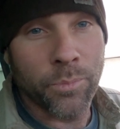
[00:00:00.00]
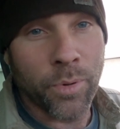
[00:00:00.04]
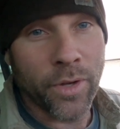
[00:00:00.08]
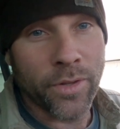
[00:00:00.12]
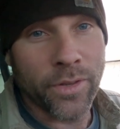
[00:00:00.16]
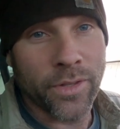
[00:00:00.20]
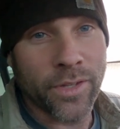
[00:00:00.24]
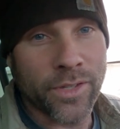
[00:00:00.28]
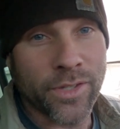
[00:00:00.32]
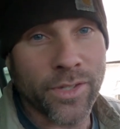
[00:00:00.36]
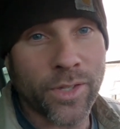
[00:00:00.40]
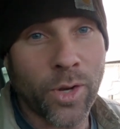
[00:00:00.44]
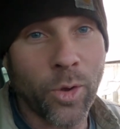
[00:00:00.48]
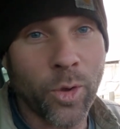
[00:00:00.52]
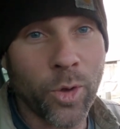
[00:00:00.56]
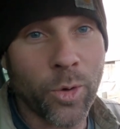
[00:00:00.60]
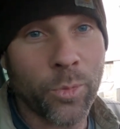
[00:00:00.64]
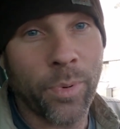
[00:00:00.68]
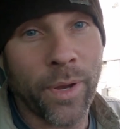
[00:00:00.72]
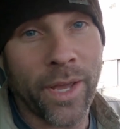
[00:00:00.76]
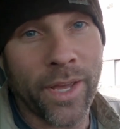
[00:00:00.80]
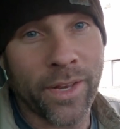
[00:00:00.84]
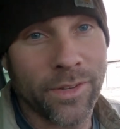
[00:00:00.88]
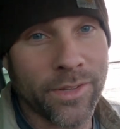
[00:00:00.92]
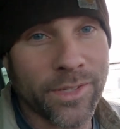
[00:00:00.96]
putting the solar
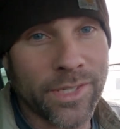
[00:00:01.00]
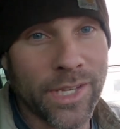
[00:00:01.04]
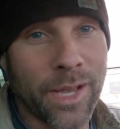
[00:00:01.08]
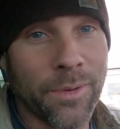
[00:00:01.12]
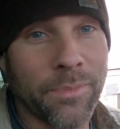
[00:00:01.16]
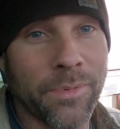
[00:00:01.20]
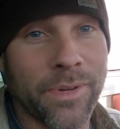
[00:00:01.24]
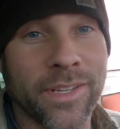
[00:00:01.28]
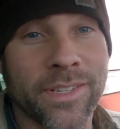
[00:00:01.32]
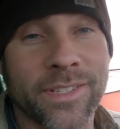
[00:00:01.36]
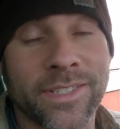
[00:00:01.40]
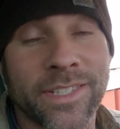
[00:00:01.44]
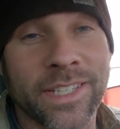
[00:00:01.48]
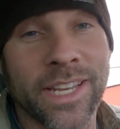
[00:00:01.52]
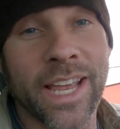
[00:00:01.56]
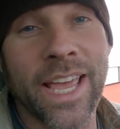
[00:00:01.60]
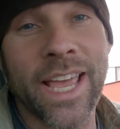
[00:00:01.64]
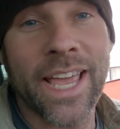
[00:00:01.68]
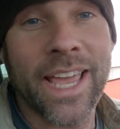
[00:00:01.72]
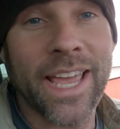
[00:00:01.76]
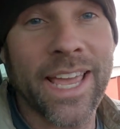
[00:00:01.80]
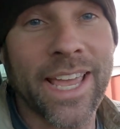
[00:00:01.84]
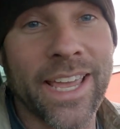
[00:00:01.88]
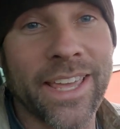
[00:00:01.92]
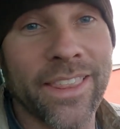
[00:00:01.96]
panels up, because
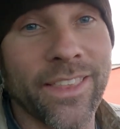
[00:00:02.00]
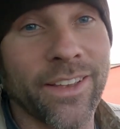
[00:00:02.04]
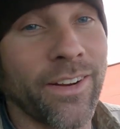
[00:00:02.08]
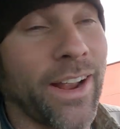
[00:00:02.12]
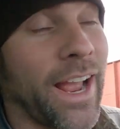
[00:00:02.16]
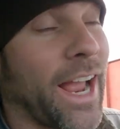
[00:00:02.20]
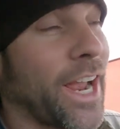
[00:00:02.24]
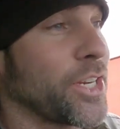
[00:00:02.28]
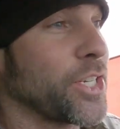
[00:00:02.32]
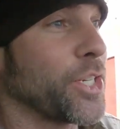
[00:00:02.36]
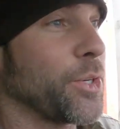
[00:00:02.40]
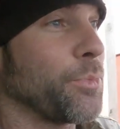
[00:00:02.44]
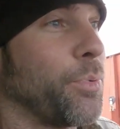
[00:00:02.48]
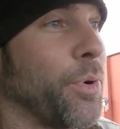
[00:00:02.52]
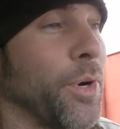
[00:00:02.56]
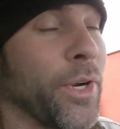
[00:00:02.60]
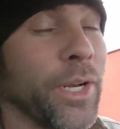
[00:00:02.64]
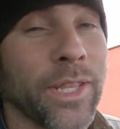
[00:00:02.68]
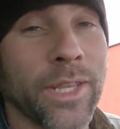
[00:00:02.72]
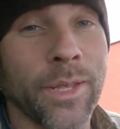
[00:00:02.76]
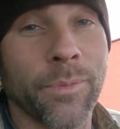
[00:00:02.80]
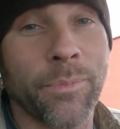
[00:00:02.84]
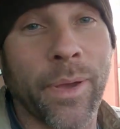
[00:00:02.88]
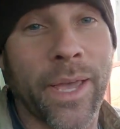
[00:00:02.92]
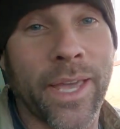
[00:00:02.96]
today they're actually
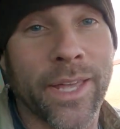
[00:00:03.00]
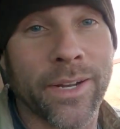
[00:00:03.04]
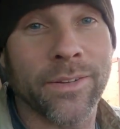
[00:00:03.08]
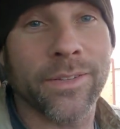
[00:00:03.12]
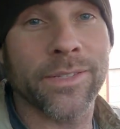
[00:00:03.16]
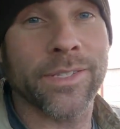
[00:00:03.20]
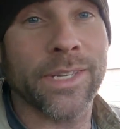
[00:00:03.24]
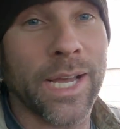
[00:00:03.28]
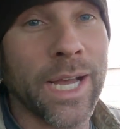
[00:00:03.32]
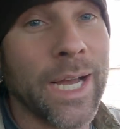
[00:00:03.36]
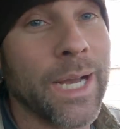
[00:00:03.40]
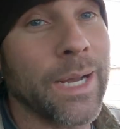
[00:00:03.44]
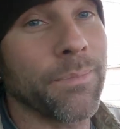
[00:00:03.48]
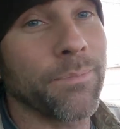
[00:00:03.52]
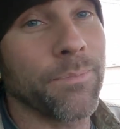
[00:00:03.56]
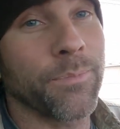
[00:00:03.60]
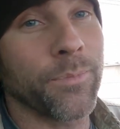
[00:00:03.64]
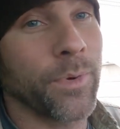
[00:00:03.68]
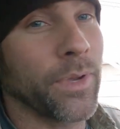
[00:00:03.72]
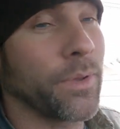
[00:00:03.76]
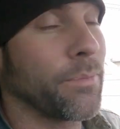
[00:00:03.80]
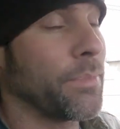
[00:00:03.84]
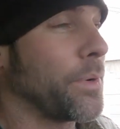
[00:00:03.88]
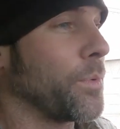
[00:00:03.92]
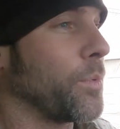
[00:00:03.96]
putting the panels up.
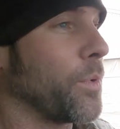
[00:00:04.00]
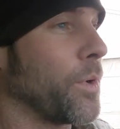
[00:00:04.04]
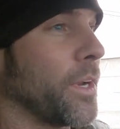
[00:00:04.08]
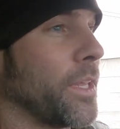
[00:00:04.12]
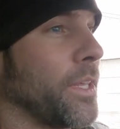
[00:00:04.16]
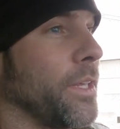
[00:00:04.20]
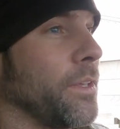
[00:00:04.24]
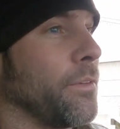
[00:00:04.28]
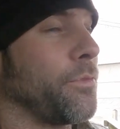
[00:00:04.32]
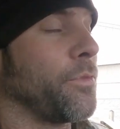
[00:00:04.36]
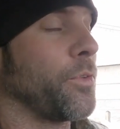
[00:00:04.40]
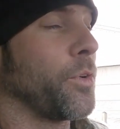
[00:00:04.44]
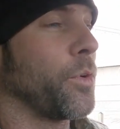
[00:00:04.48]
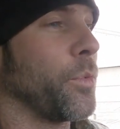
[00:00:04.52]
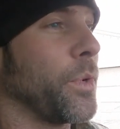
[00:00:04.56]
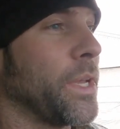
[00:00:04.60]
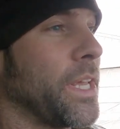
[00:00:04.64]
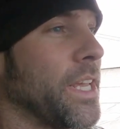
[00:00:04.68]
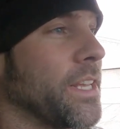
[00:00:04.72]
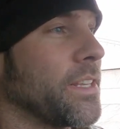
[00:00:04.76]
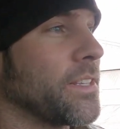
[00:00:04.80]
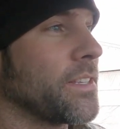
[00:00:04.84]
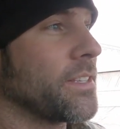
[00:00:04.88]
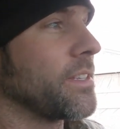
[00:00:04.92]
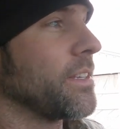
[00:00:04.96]
We've been working for
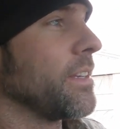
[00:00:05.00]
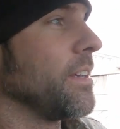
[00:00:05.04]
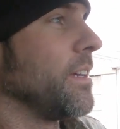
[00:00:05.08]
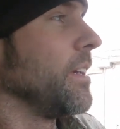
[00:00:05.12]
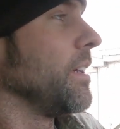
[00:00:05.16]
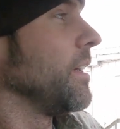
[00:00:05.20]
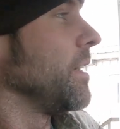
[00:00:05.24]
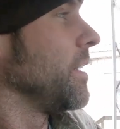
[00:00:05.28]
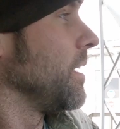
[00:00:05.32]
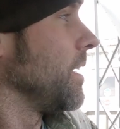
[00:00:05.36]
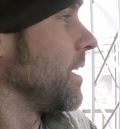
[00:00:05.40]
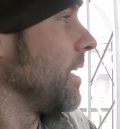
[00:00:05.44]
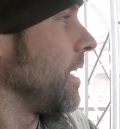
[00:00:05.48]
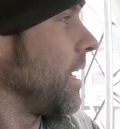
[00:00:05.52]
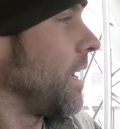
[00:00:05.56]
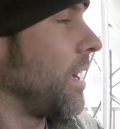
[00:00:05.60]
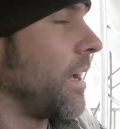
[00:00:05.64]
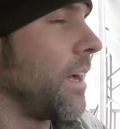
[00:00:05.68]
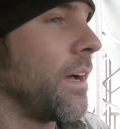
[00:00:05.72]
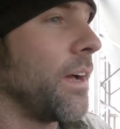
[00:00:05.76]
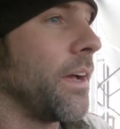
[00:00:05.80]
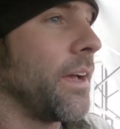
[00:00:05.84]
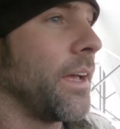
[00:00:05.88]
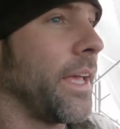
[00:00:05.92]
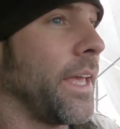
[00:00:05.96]
weeks
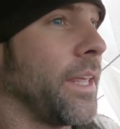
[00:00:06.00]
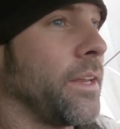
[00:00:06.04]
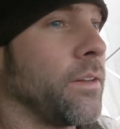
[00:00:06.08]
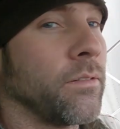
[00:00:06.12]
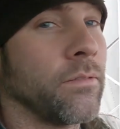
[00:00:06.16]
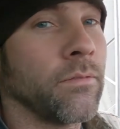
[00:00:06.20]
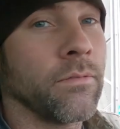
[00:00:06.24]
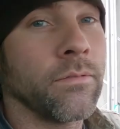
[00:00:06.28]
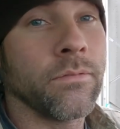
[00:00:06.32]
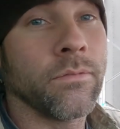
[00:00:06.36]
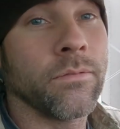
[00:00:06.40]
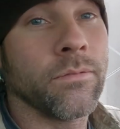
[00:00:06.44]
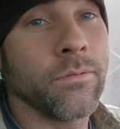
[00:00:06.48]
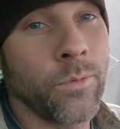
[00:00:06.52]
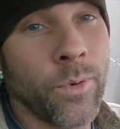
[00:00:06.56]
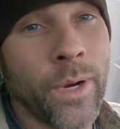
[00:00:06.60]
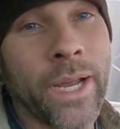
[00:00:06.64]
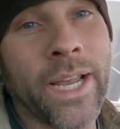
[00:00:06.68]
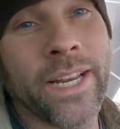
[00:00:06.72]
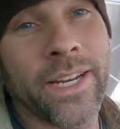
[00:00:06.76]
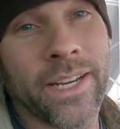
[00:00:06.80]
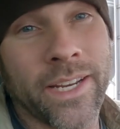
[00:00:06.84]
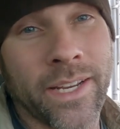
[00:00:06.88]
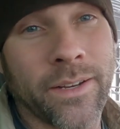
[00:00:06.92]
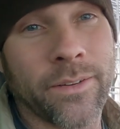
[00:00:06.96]
and
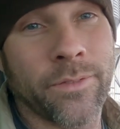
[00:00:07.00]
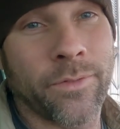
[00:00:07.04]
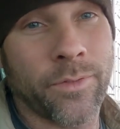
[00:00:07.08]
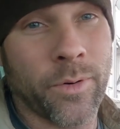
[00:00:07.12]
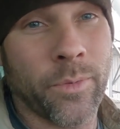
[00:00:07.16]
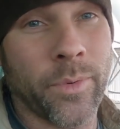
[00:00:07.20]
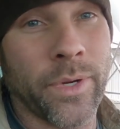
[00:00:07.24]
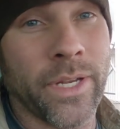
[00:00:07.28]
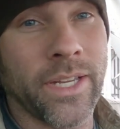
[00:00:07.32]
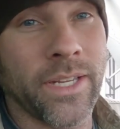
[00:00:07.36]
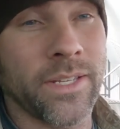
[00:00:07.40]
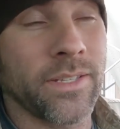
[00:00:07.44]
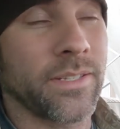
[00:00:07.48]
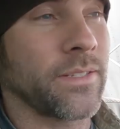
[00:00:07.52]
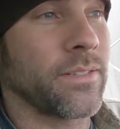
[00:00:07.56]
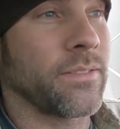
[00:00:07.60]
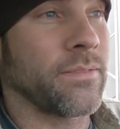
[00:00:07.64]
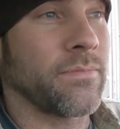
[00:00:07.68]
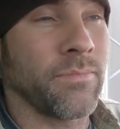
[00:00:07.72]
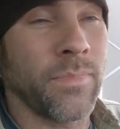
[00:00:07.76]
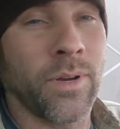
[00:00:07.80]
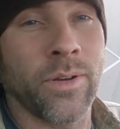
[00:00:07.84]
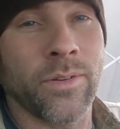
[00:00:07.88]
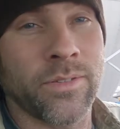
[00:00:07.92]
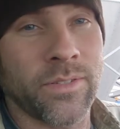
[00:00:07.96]
waiting for weeks
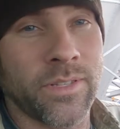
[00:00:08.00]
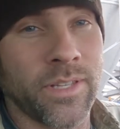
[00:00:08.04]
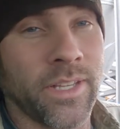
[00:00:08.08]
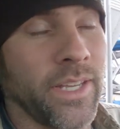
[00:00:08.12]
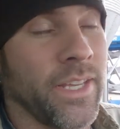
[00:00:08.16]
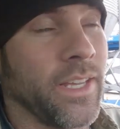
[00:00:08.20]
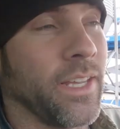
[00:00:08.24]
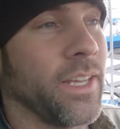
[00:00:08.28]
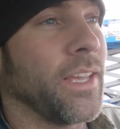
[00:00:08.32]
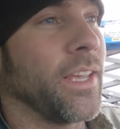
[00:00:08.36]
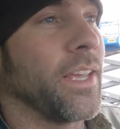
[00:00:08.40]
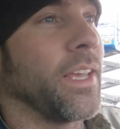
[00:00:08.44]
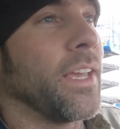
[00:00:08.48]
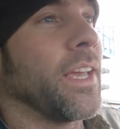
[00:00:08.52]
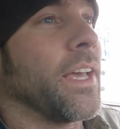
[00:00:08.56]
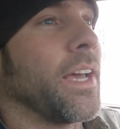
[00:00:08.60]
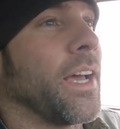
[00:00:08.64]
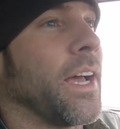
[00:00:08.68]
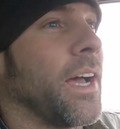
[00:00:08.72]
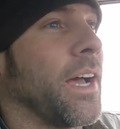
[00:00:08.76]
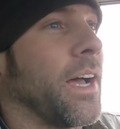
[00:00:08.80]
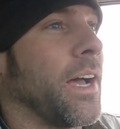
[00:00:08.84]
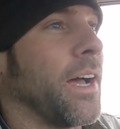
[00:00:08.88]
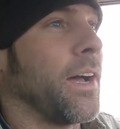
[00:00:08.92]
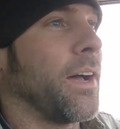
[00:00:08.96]
mostly
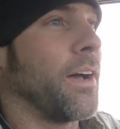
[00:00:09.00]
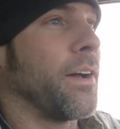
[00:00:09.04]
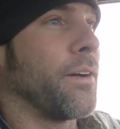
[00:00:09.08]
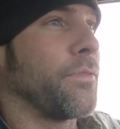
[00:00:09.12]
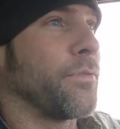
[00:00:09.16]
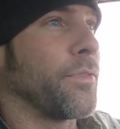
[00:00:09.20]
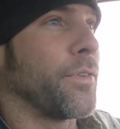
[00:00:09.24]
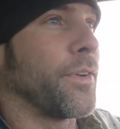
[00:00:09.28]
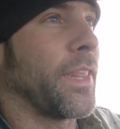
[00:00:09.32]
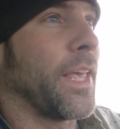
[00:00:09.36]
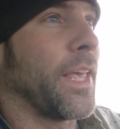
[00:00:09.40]
for